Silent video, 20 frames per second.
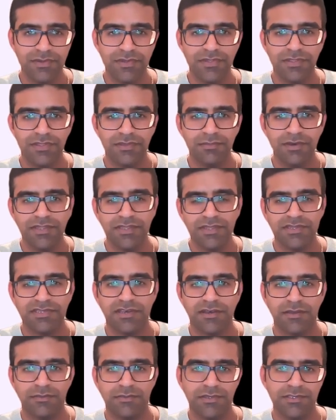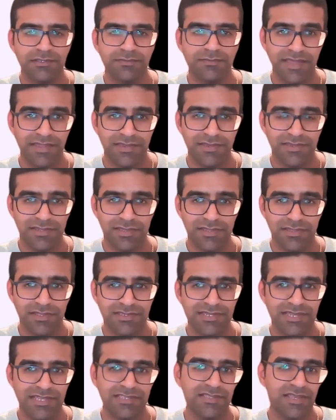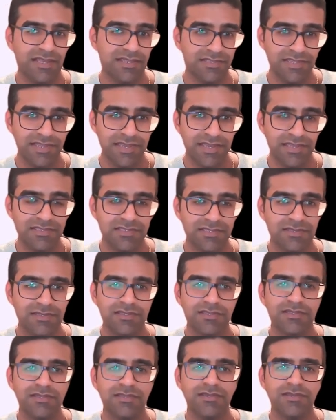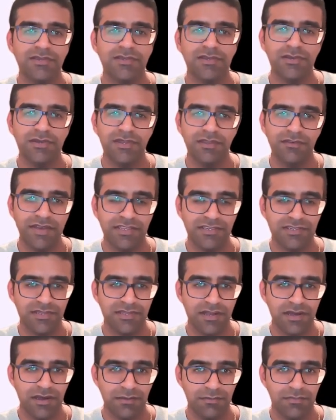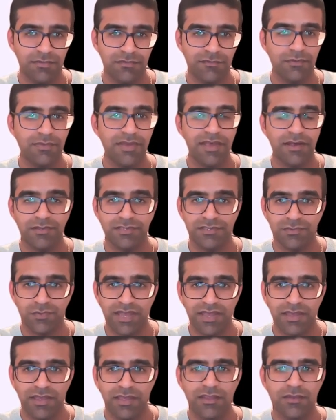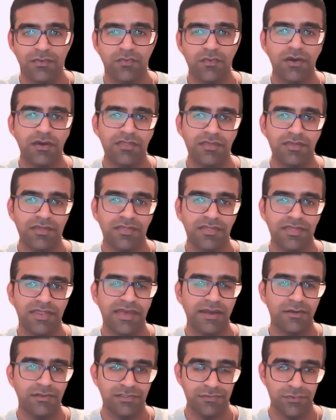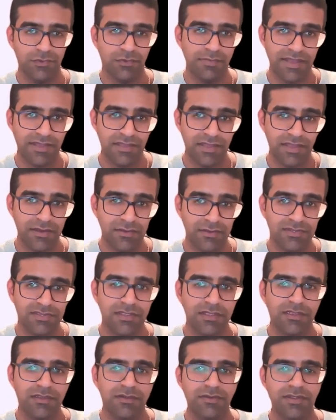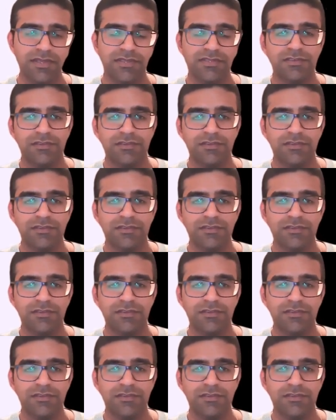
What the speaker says: the money and time you spend in this next 30 days could have actually come from elsewhere rather than out of your bank account, right?